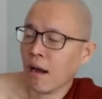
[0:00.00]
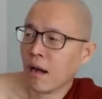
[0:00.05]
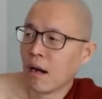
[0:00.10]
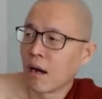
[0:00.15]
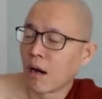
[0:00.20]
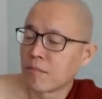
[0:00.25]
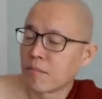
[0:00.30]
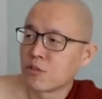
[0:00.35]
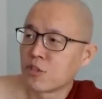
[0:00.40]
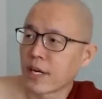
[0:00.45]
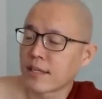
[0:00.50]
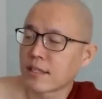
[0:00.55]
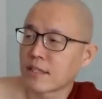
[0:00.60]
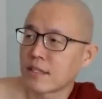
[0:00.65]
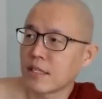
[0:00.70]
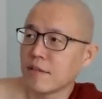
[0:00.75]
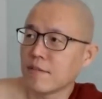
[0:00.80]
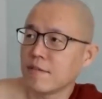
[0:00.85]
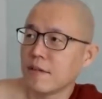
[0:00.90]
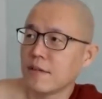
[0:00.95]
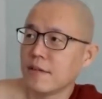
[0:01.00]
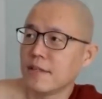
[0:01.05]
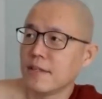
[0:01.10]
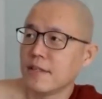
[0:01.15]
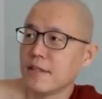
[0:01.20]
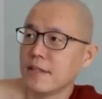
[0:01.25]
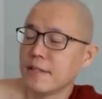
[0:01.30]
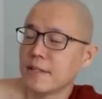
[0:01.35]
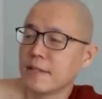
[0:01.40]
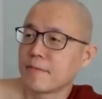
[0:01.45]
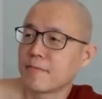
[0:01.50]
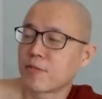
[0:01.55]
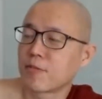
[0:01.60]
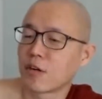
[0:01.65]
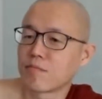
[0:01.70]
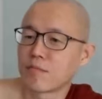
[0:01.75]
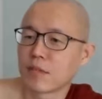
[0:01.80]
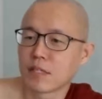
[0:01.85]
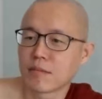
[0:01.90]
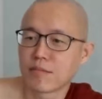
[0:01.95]
Objective
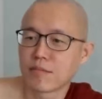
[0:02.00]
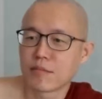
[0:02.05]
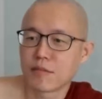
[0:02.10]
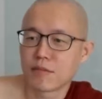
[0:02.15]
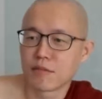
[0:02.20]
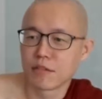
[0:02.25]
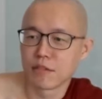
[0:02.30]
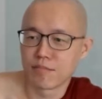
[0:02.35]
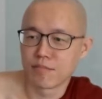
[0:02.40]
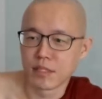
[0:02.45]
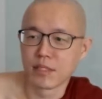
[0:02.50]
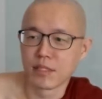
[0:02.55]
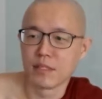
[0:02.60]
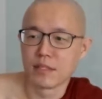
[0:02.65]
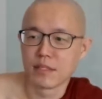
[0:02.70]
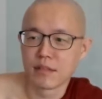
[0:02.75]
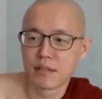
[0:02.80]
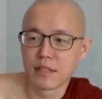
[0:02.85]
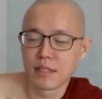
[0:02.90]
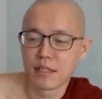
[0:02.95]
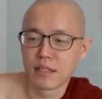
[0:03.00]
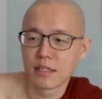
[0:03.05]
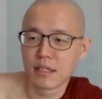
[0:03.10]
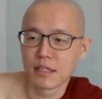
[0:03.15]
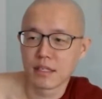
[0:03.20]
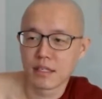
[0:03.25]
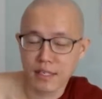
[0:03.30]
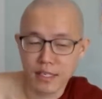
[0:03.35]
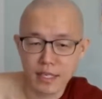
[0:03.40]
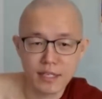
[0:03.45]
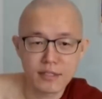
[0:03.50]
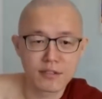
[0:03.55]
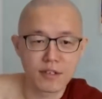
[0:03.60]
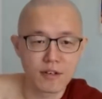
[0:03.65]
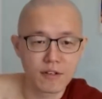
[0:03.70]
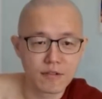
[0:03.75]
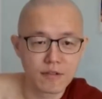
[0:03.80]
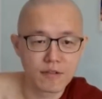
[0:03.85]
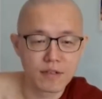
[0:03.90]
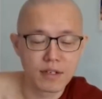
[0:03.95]
problem would be, in the case
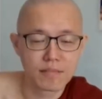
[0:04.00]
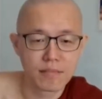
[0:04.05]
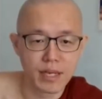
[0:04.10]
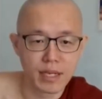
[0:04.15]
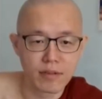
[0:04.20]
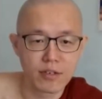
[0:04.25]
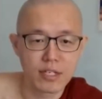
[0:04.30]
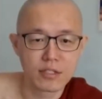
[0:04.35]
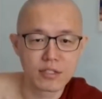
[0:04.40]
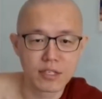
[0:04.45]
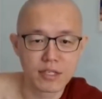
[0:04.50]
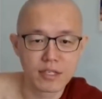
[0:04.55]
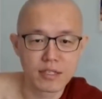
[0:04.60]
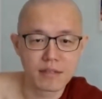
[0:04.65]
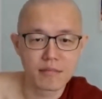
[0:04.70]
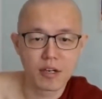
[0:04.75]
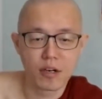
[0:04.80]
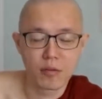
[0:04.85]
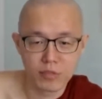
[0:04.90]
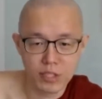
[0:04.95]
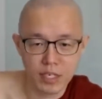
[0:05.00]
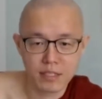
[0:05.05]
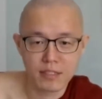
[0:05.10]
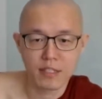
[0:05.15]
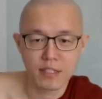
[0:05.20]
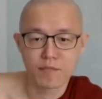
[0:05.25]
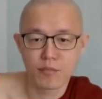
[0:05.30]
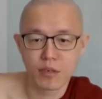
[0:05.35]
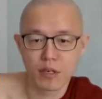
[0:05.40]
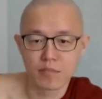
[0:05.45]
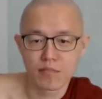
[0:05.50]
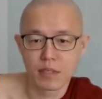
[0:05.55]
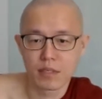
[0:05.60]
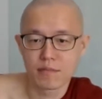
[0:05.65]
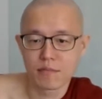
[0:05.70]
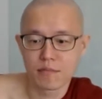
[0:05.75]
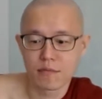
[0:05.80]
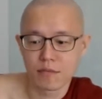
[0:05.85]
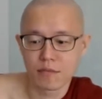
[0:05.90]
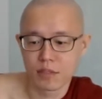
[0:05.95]
of marriage, objective
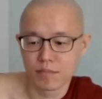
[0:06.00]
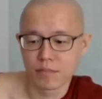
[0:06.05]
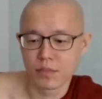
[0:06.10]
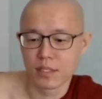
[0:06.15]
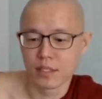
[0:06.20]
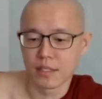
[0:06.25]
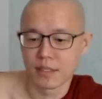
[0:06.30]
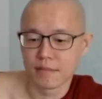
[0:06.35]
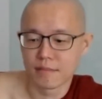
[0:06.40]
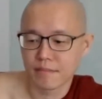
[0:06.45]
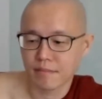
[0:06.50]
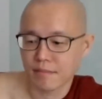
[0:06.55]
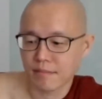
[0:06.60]
problem would be